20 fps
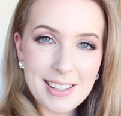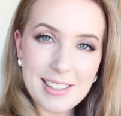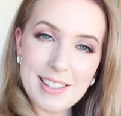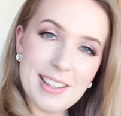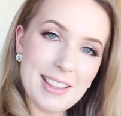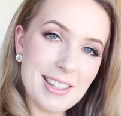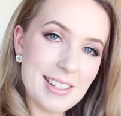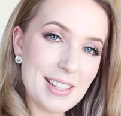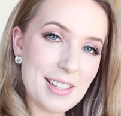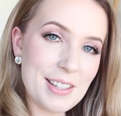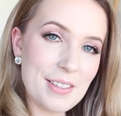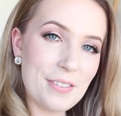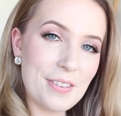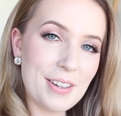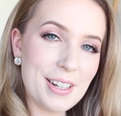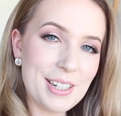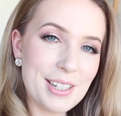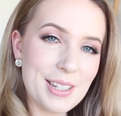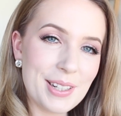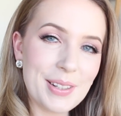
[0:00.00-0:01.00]
So this is the
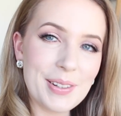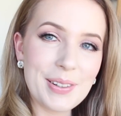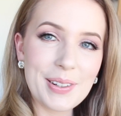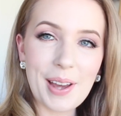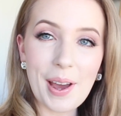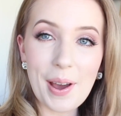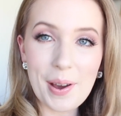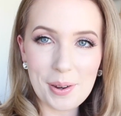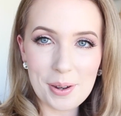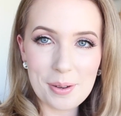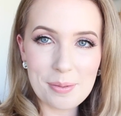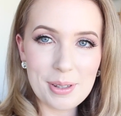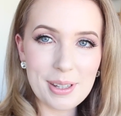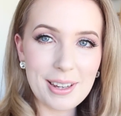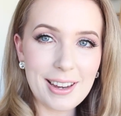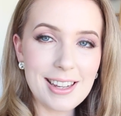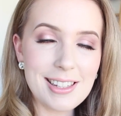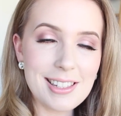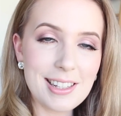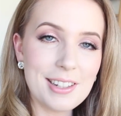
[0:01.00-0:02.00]
finished look. I hope you
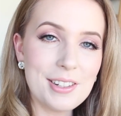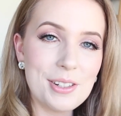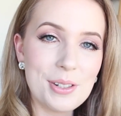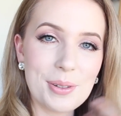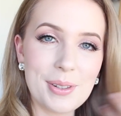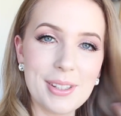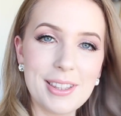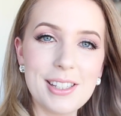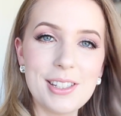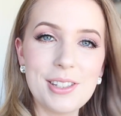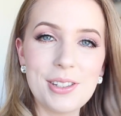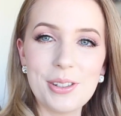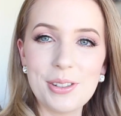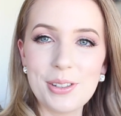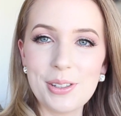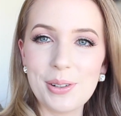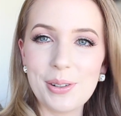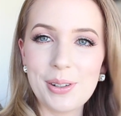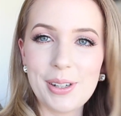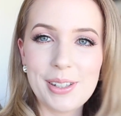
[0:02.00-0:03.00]
guys enjoyed this
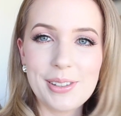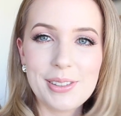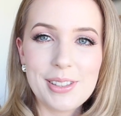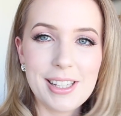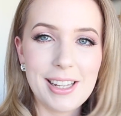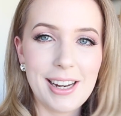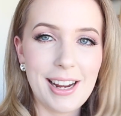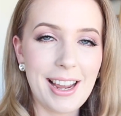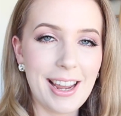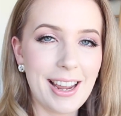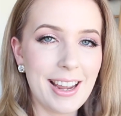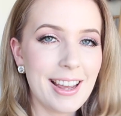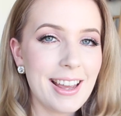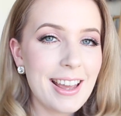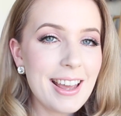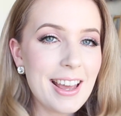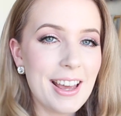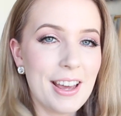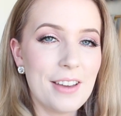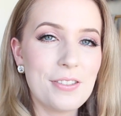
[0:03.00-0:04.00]
tutorial today.
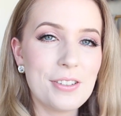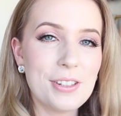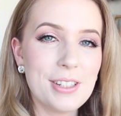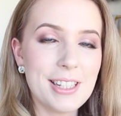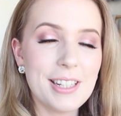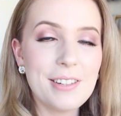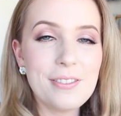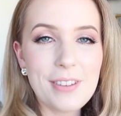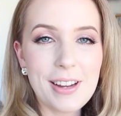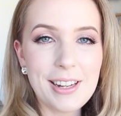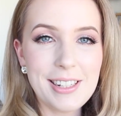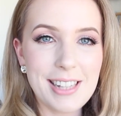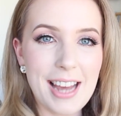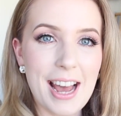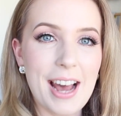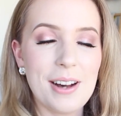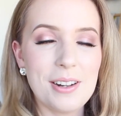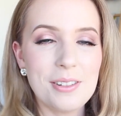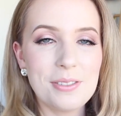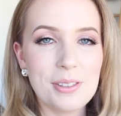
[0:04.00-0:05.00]
If you did find it
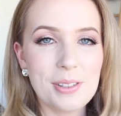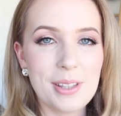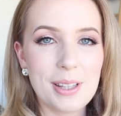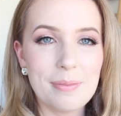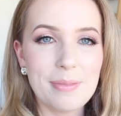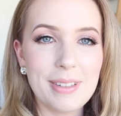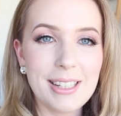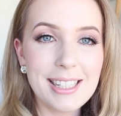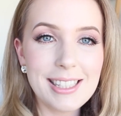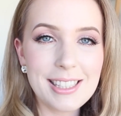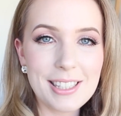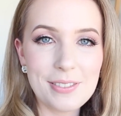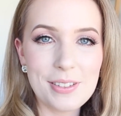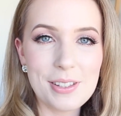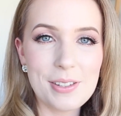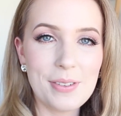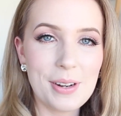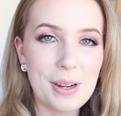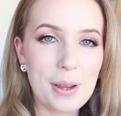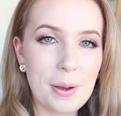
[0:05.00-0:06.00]
helpful, then please give
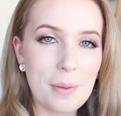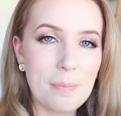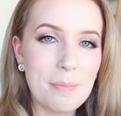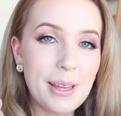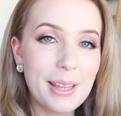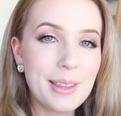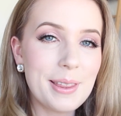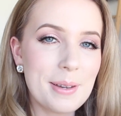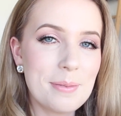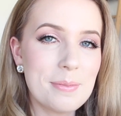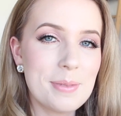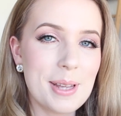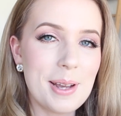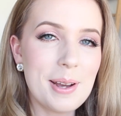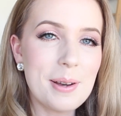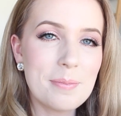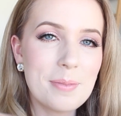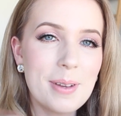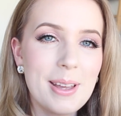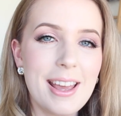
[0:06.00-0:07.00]
this video a big thumbs
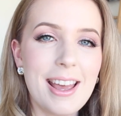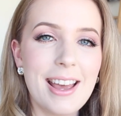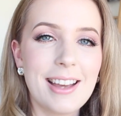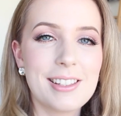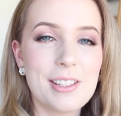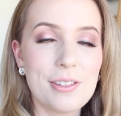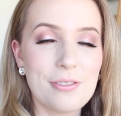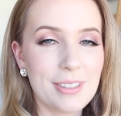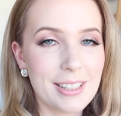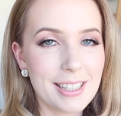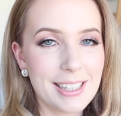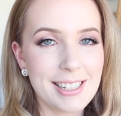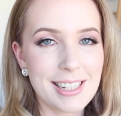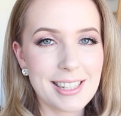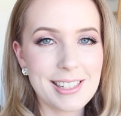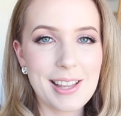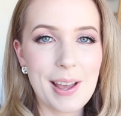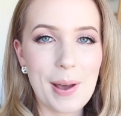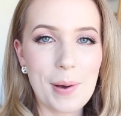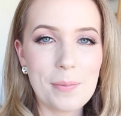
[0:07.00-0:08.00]
up because it really
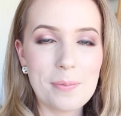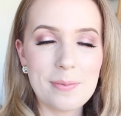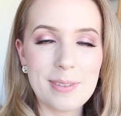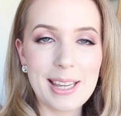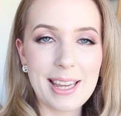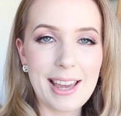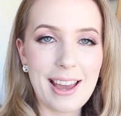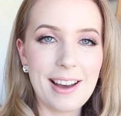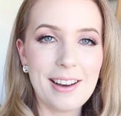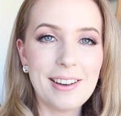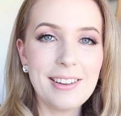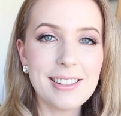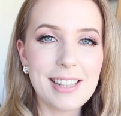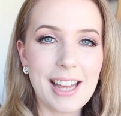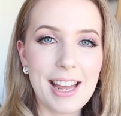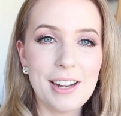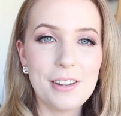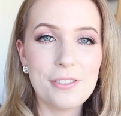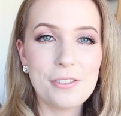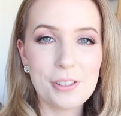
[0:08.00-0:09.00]
does help me out.
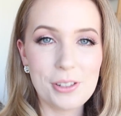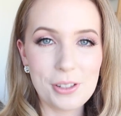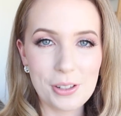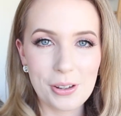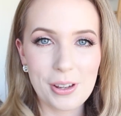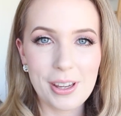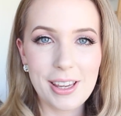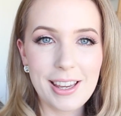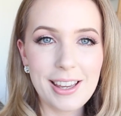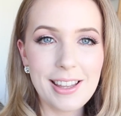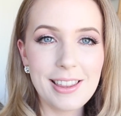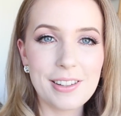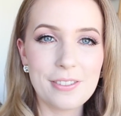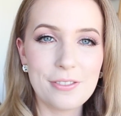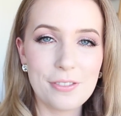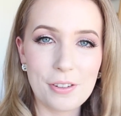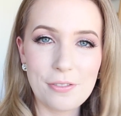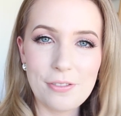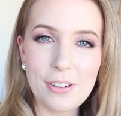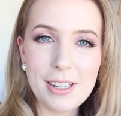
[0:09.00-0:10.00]
And if you're new here, then
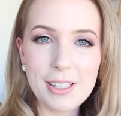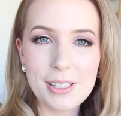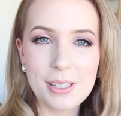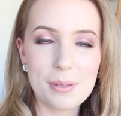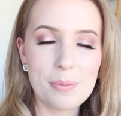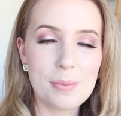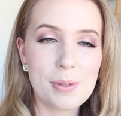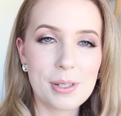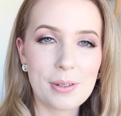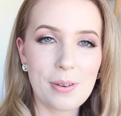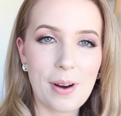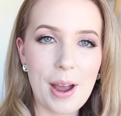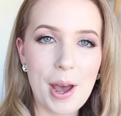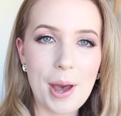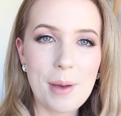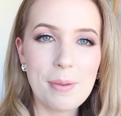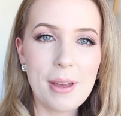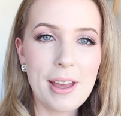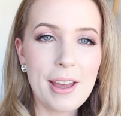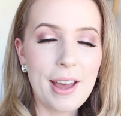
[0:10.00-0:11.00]
feel free to
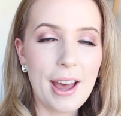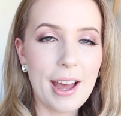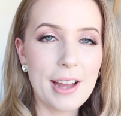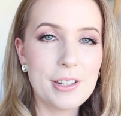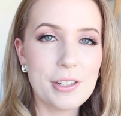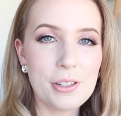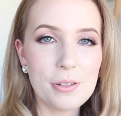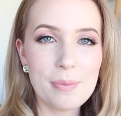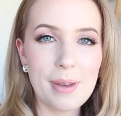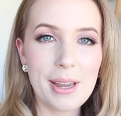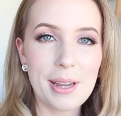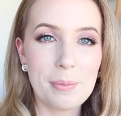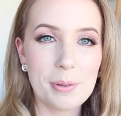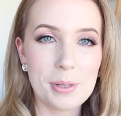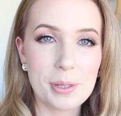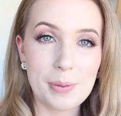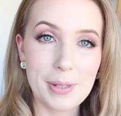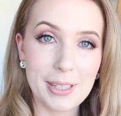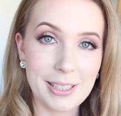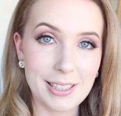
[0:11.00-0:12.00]
subscribe. I do make
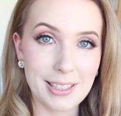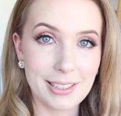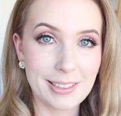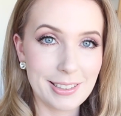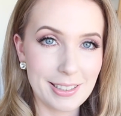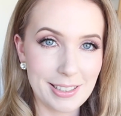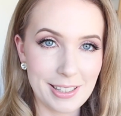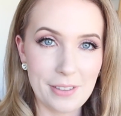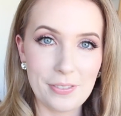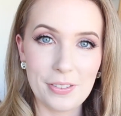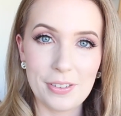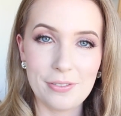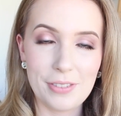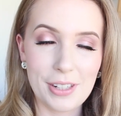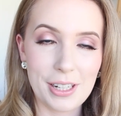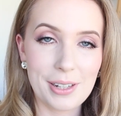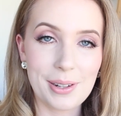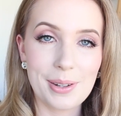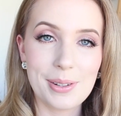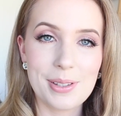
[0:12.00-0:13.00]
between 6 to 7
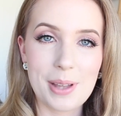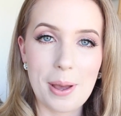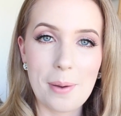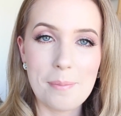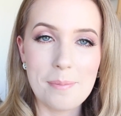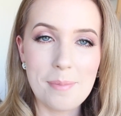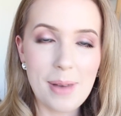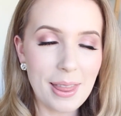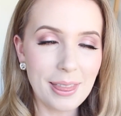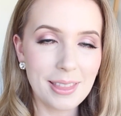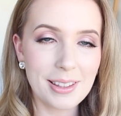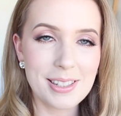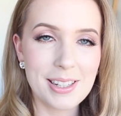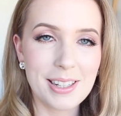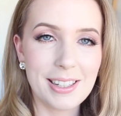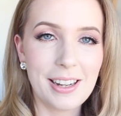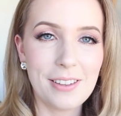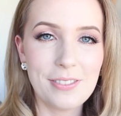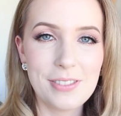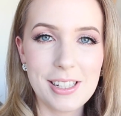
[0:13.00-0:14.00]
videos a month, so
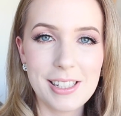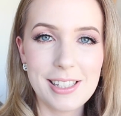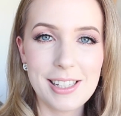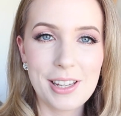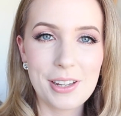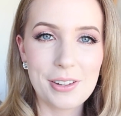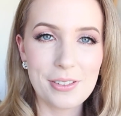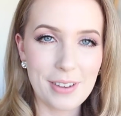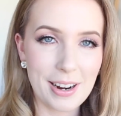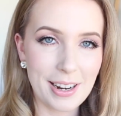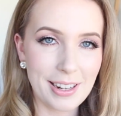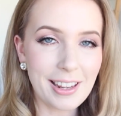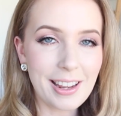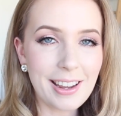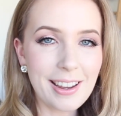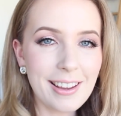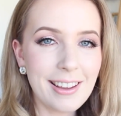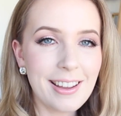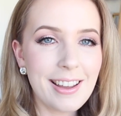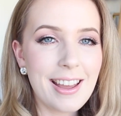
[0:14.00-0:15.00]
I'd love to see you around
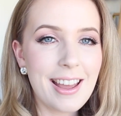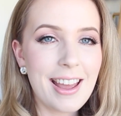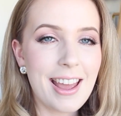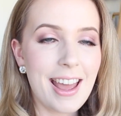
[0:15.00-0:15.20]
here.